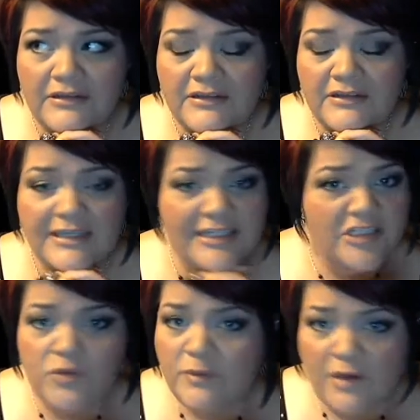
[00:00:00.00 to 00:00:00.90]
That's just
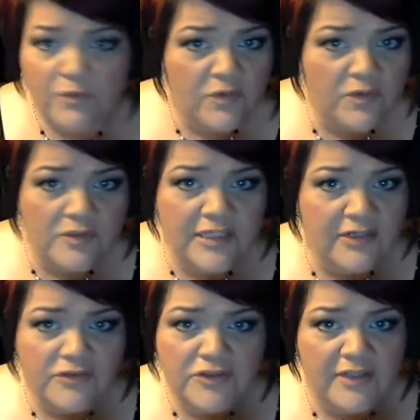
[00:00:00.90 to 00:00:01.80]
one of my rules. I
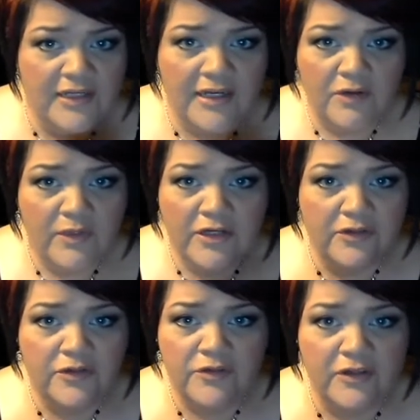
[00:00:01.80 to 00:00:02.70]
don't do that. I don't wear a
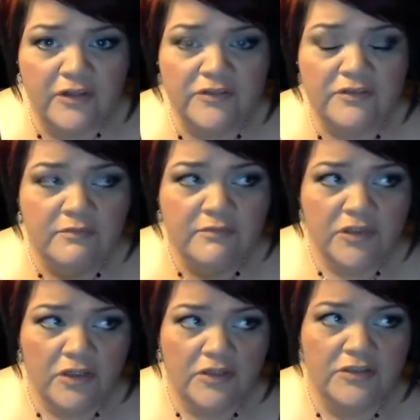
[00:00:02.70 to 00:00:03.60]
Goo Dolls
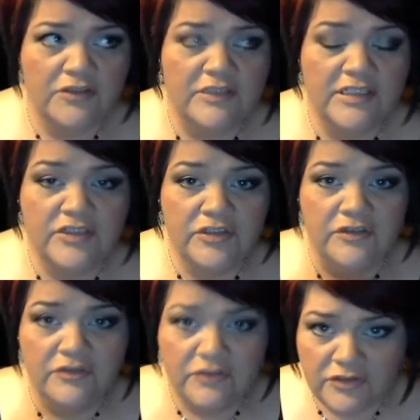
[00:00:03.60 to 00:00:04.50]
concert
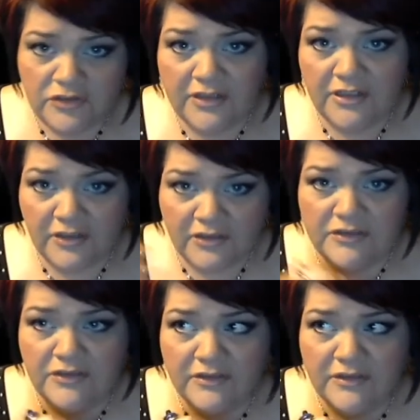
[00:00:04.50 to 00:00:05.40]
t-shirt to their
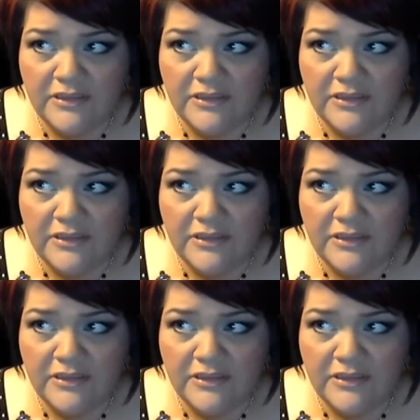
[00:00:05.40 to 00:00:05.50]
concert.